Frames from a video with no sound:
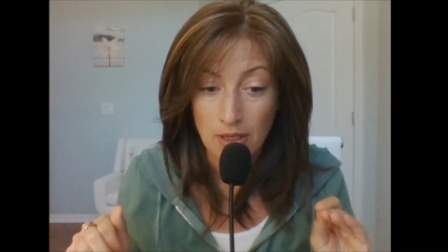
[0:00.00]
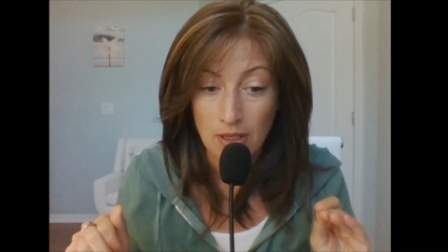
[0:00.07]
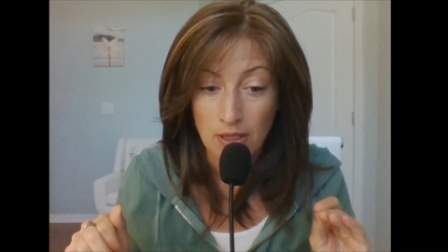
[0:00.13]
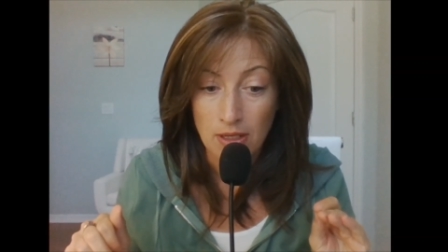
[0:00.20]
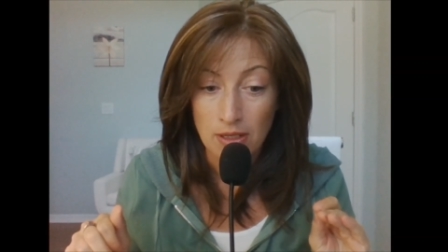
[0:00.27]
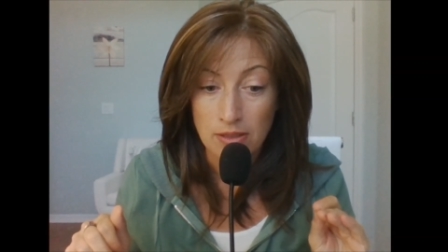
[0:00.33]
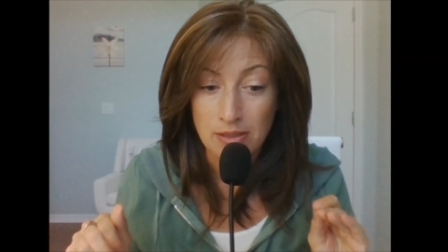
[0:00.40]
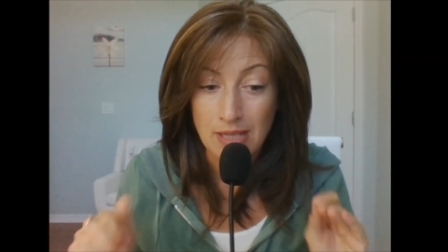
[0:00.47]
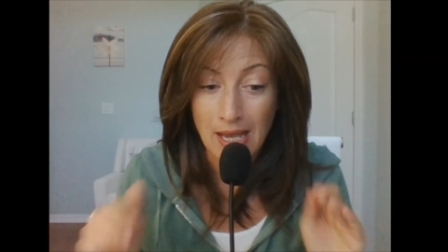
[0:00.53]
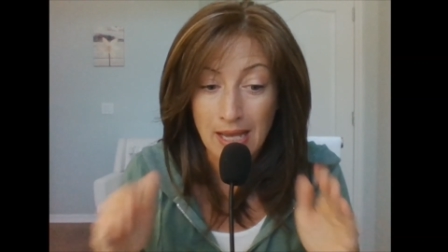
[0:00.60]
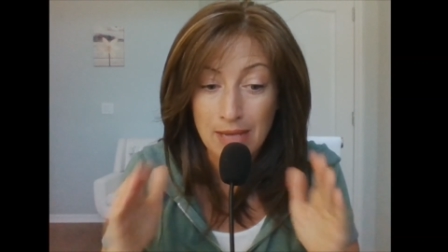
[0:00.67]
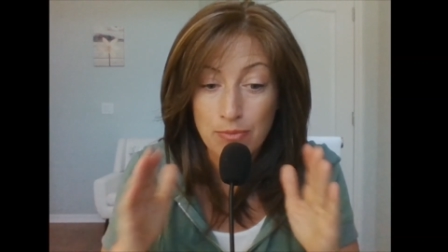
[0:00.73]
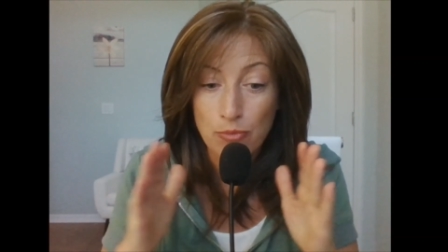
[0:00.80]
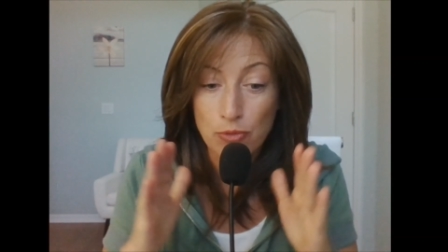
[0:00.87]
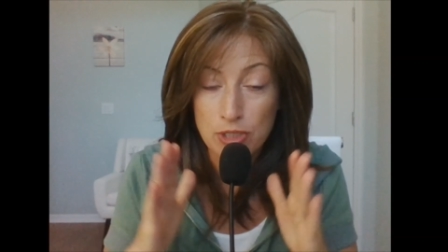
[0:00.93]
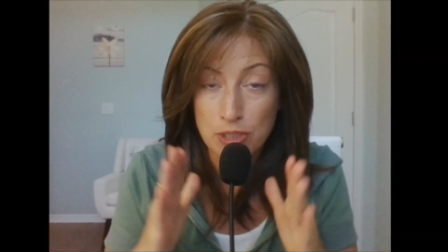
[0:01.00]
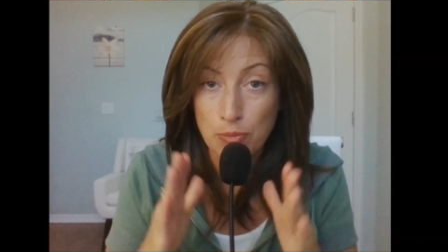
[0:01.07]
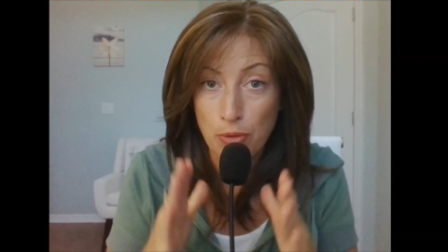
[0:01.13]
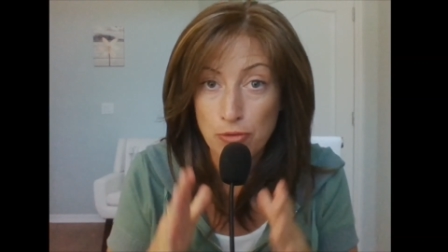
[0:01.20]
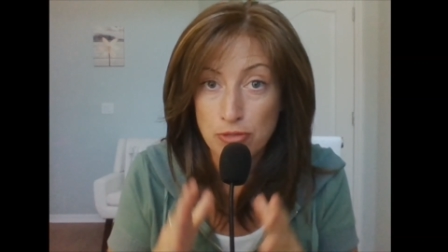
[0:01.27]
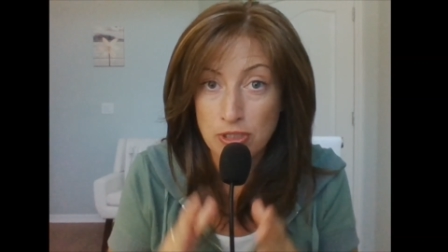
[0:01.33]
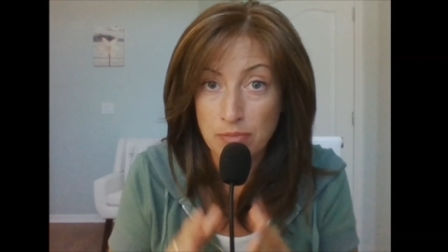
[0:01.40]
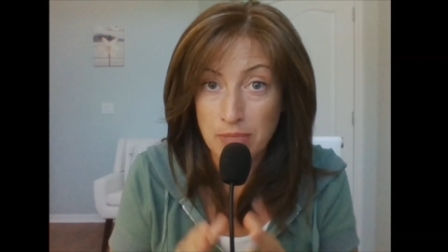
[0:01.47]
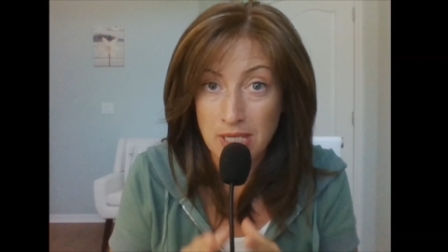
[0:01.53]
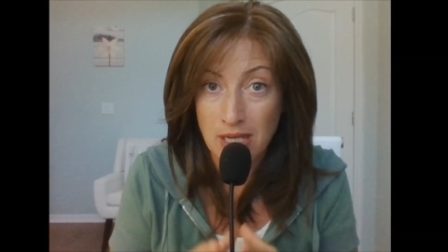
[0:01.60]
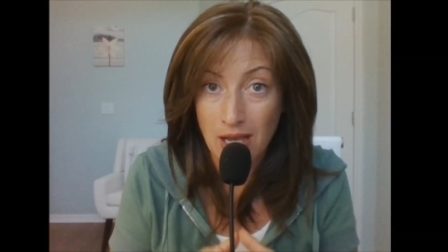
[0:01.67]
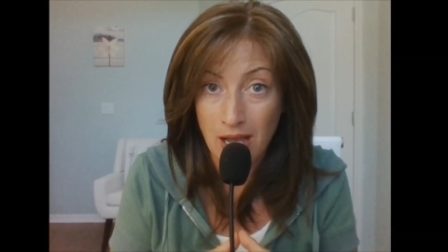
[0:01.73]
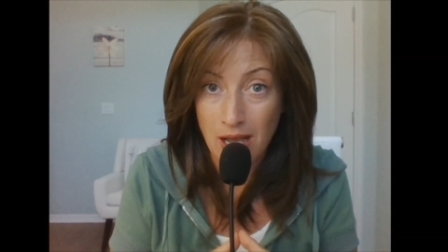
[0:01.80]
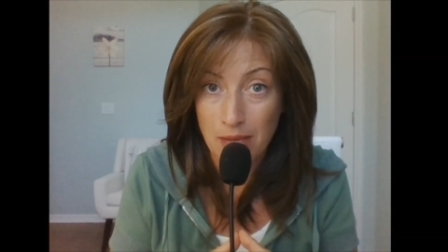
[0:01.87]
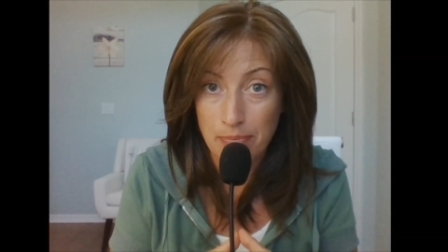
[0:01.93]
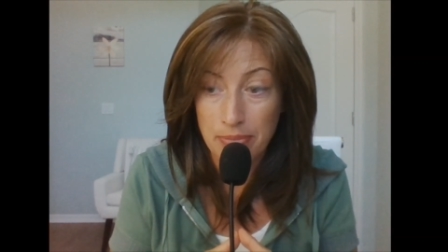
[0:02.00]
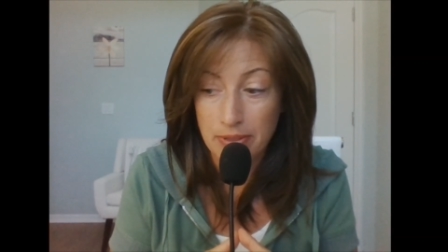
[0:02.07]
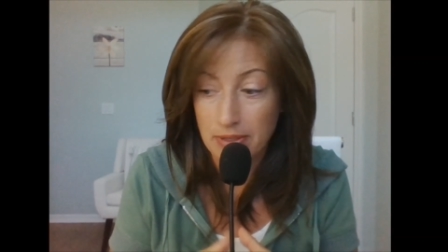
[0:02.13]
Time was supposed to be up,